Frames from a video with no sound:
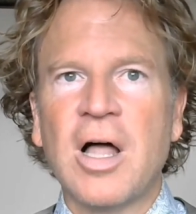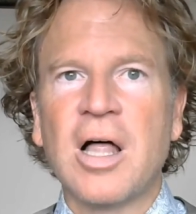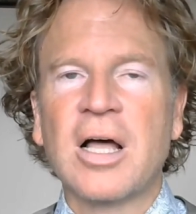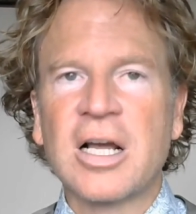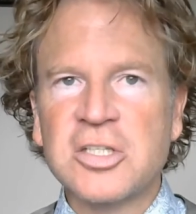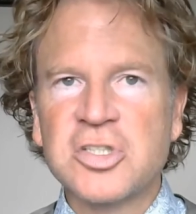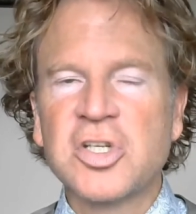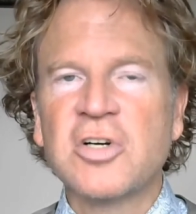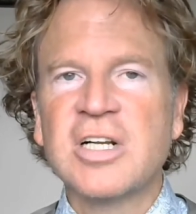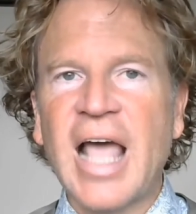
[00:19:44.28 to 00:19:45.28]
a
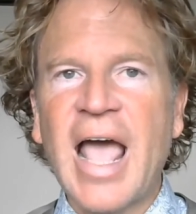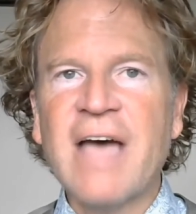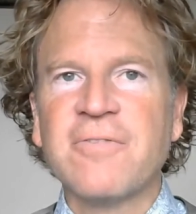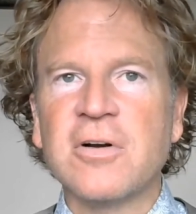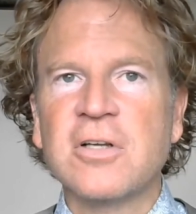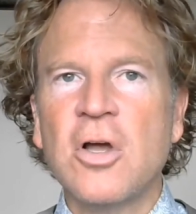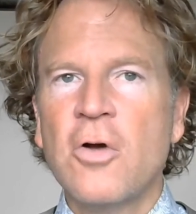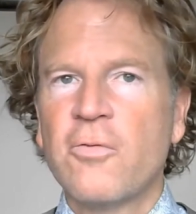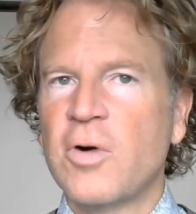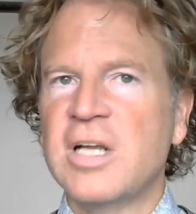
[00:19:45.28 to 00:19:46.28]
concerted effort
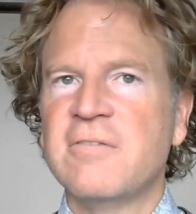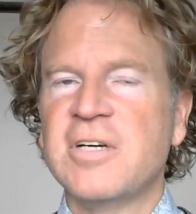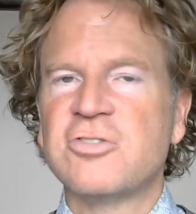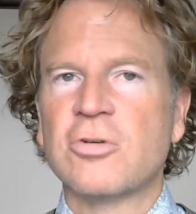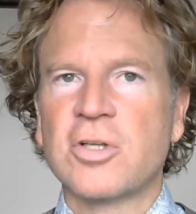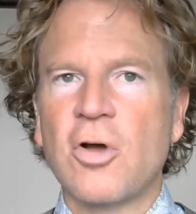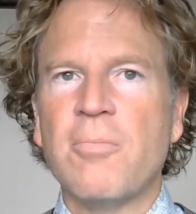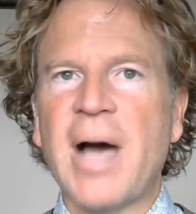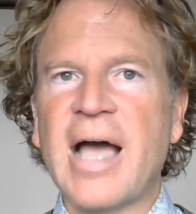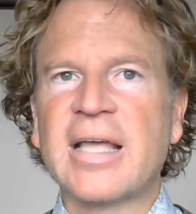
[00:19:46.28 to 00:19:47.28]
for an individual to go
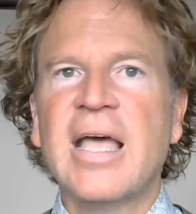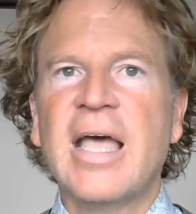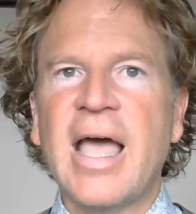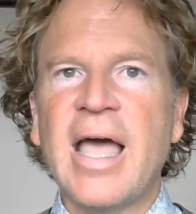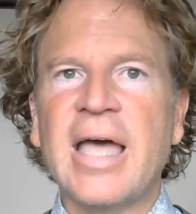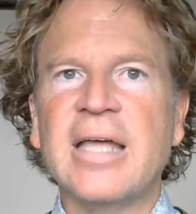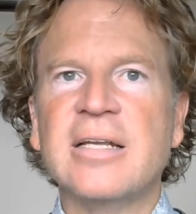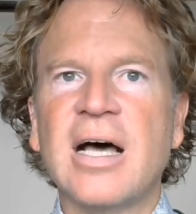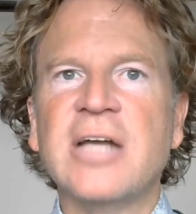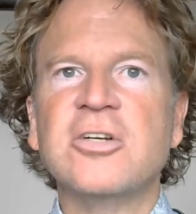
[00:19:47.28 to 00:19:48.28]
back
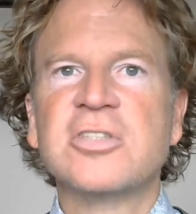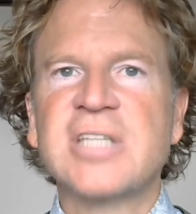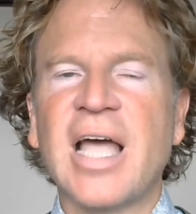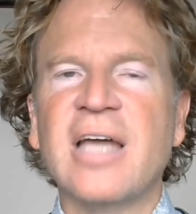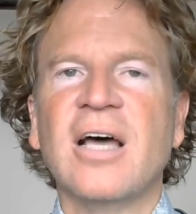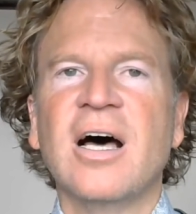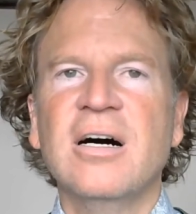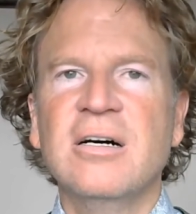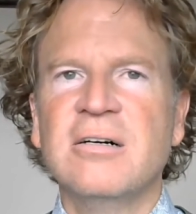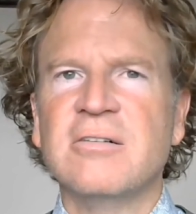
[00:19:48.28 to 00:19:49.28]
and understand,
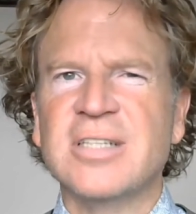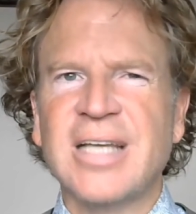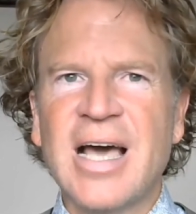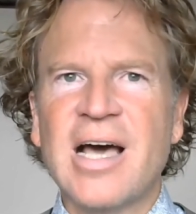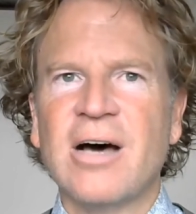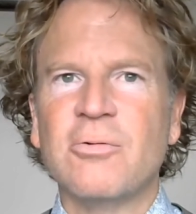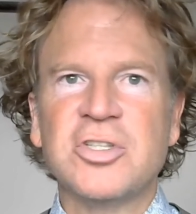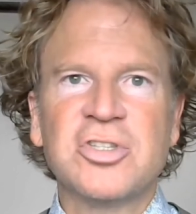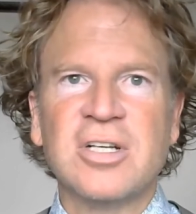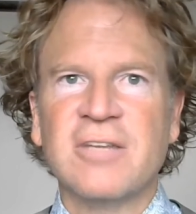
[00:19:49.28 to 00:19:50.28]
oh yeah, we
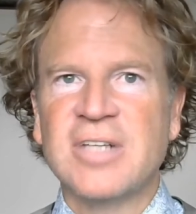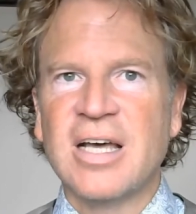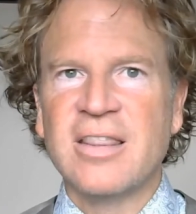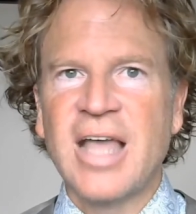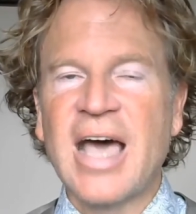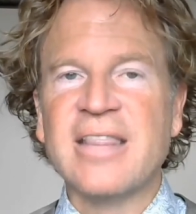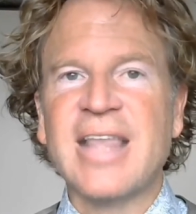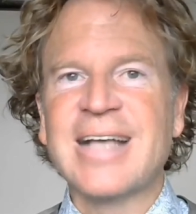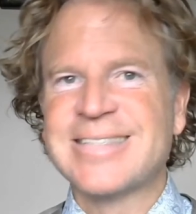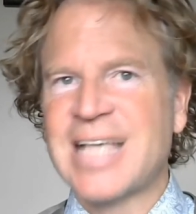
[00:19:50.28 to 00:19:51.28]
shouldn't have done that.
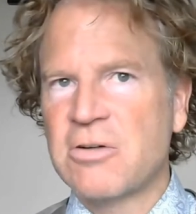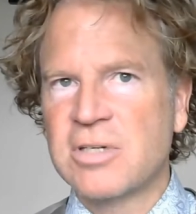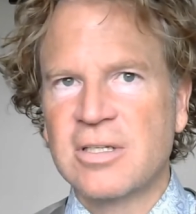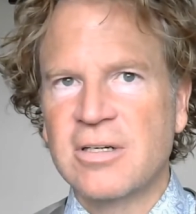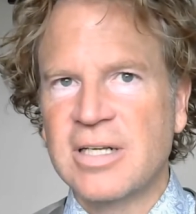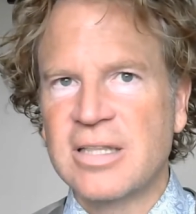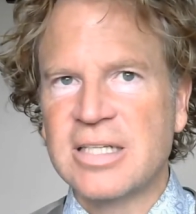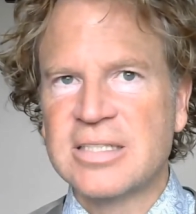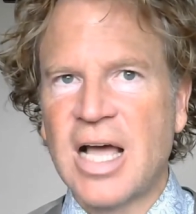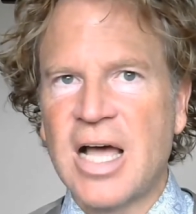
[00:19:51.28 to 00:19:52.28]
That sounded good at the
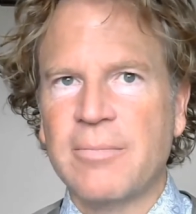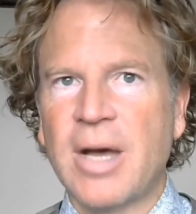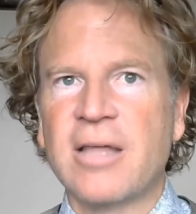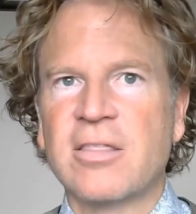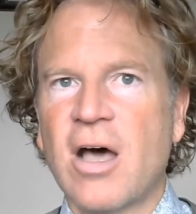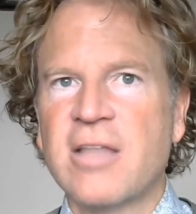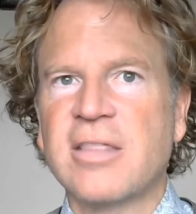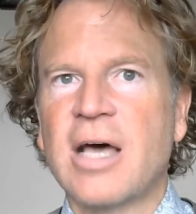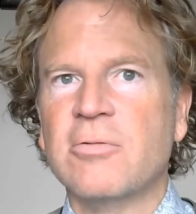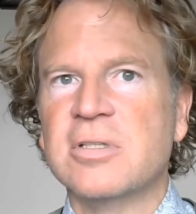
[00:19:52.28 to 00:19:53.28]
time. I thought
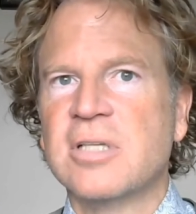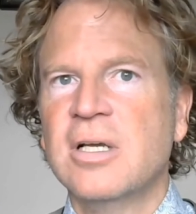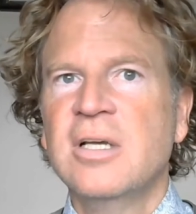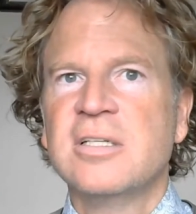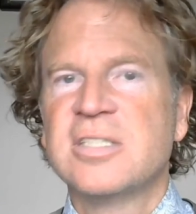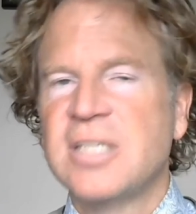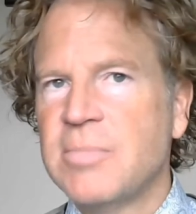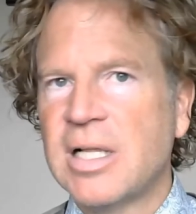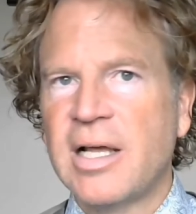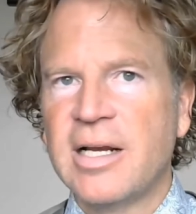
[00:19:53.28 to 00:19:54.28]
that was
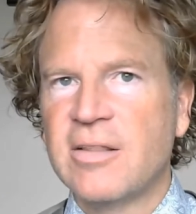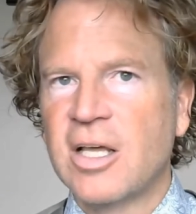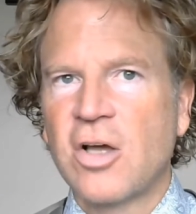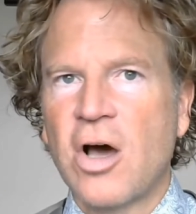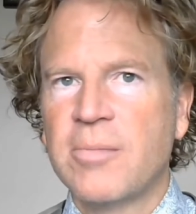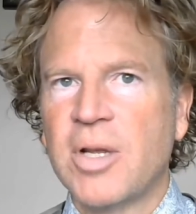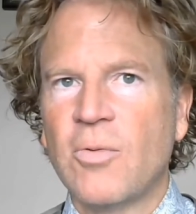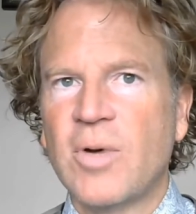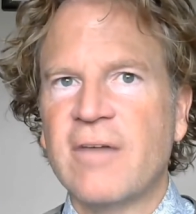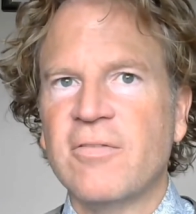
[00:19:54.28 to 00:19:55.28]
stimulating the economy or
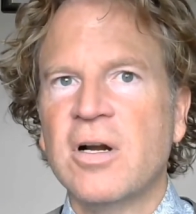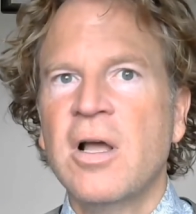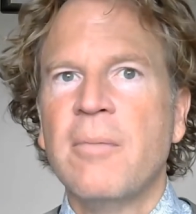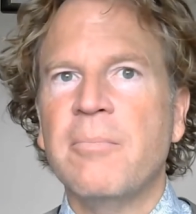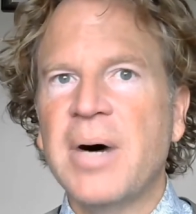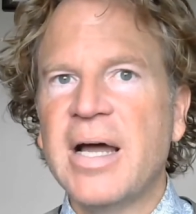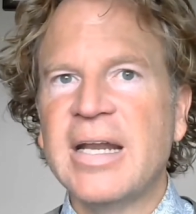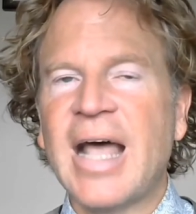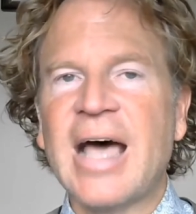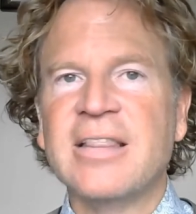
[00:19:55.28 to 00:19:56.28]
whatever, but
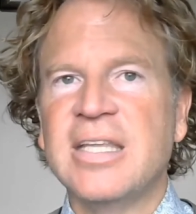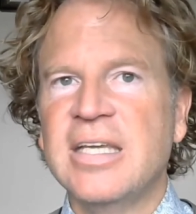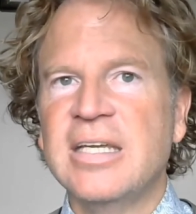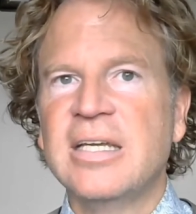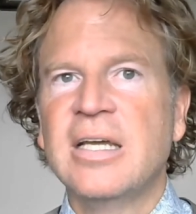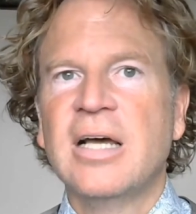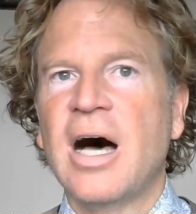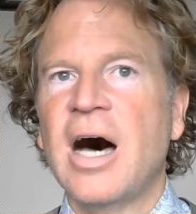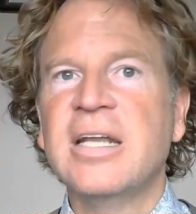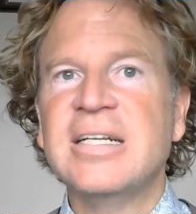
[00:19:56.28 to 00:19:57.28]
it had the
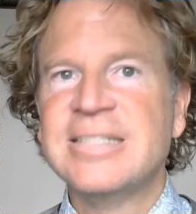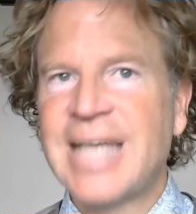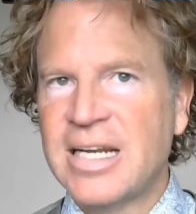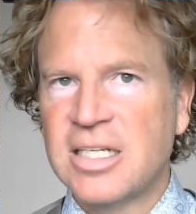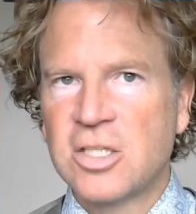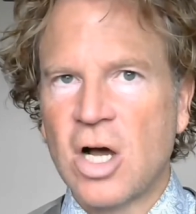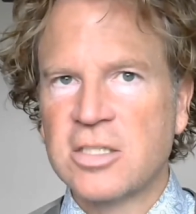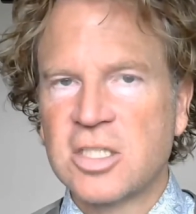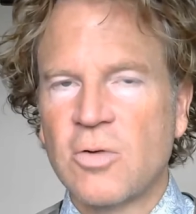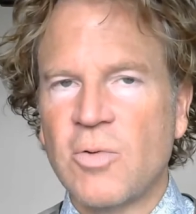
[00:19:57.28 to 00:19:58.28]
unintended
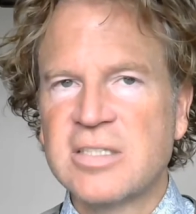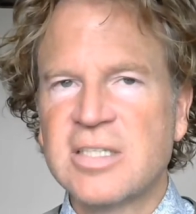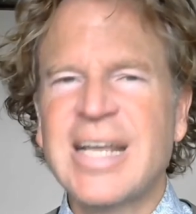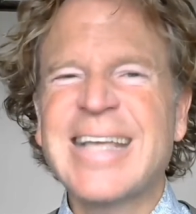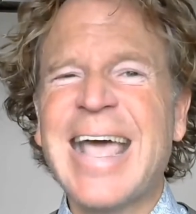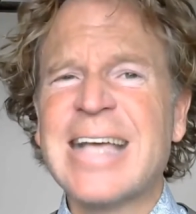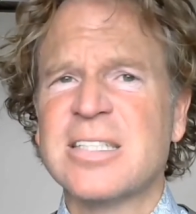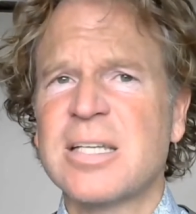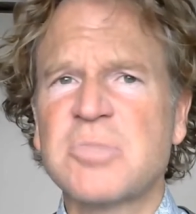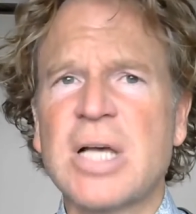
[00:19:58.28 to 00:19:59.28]
consequence. And again,
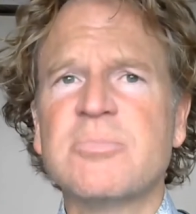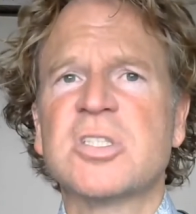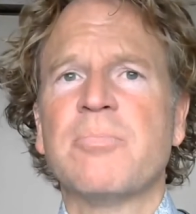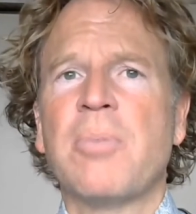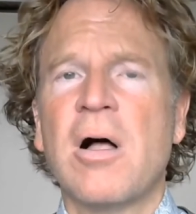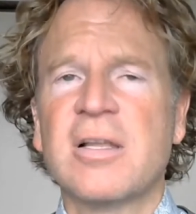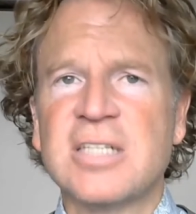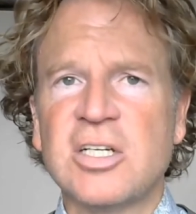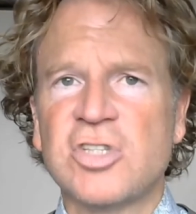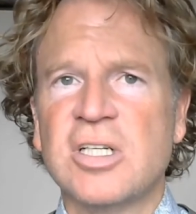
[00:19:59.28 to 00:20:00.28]
sometimes the
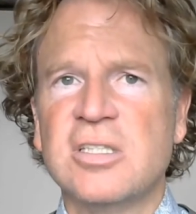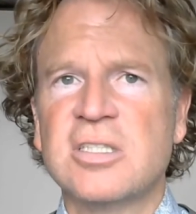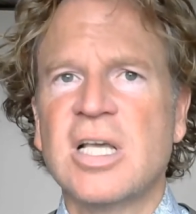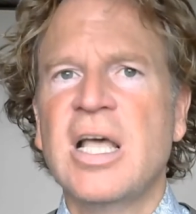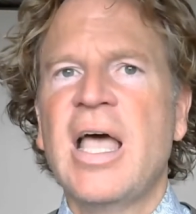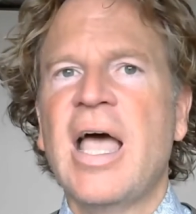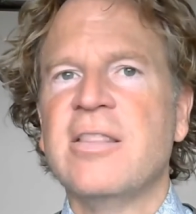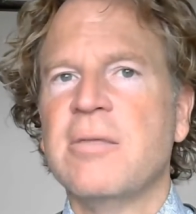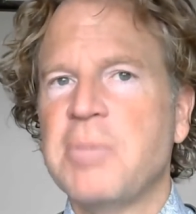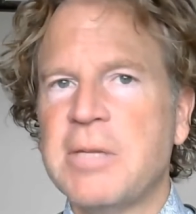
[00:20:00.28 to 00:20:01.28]
politicians
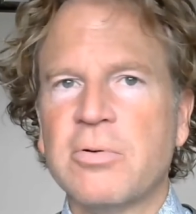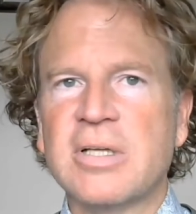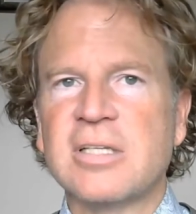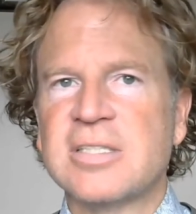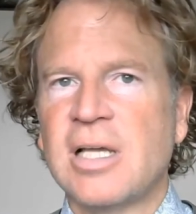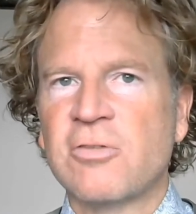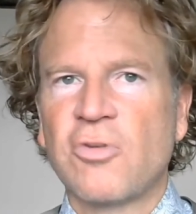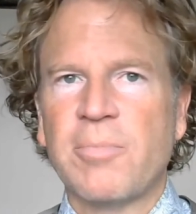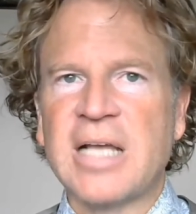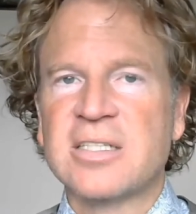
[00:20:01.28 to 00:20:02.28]
and the people at the
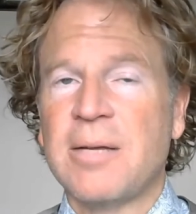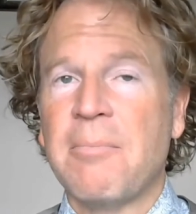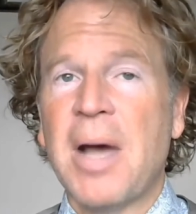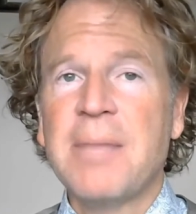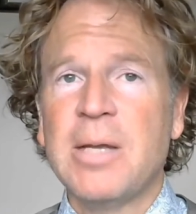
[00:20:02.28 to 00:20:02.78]
central banks, they might be